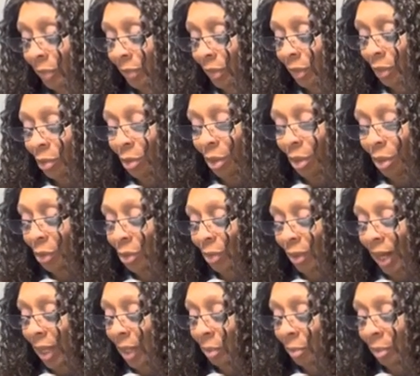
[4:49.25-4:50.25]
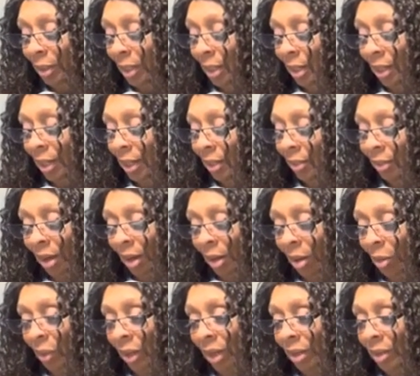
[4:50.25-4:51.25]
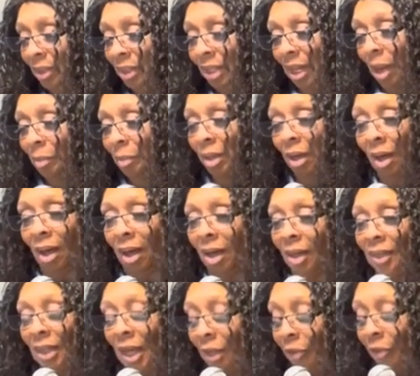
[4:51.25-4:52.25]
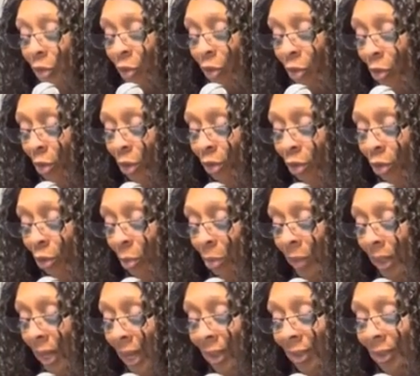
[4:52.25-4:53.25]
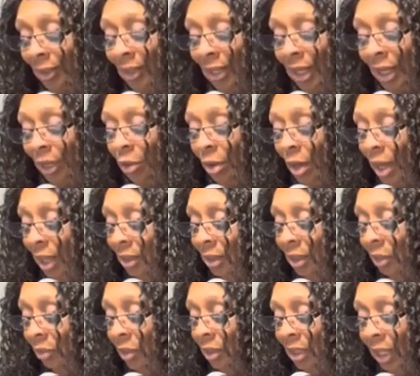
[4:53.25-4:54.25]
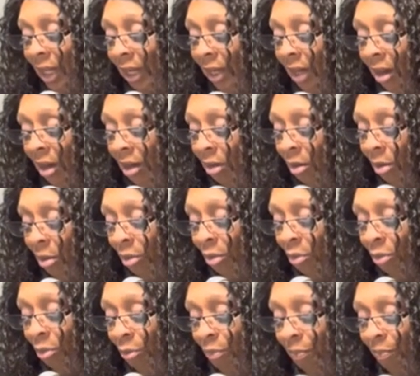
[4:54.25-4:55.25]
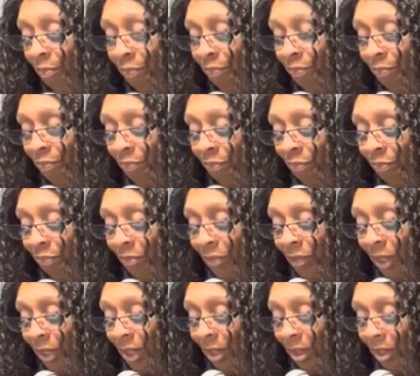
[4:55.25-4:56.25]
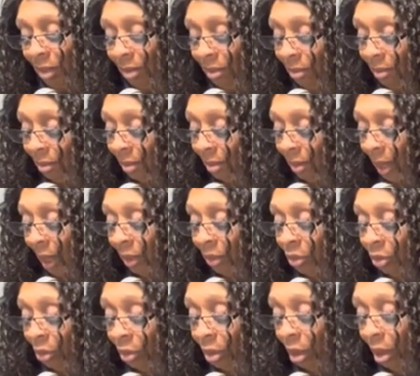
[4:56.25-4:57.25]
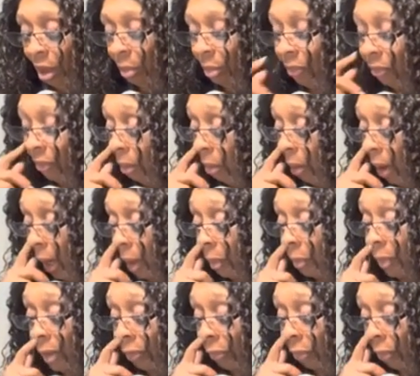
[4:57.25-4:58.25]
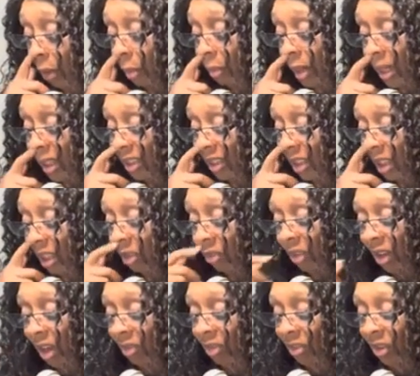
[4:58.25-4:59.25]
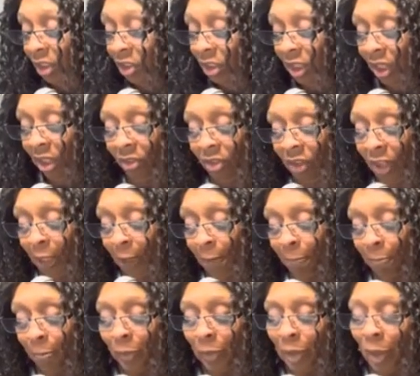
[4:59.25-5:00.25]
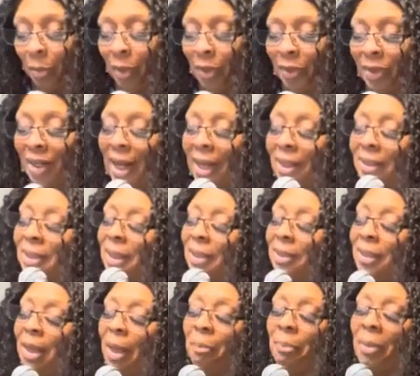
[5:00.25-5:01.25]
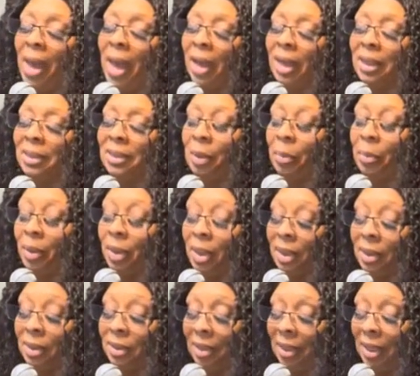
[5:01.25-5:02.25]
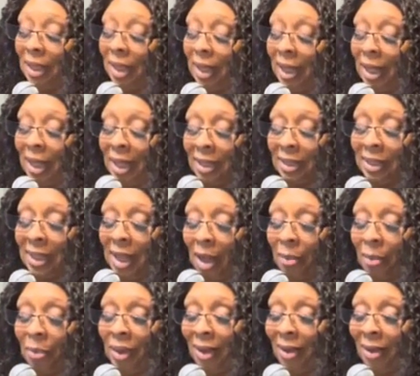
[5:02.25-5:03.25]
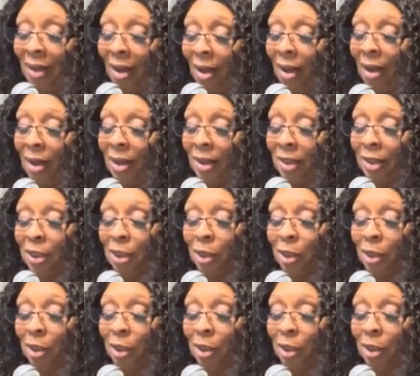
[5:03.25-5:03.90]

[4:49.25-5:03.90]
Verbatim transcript: you know, you got to be there anytime God got the doors open. I understand you got stuff to take care at home. And I told y'all before, I could be in front of my 75 inch TV. But then I take that back. I said, because anytime that God is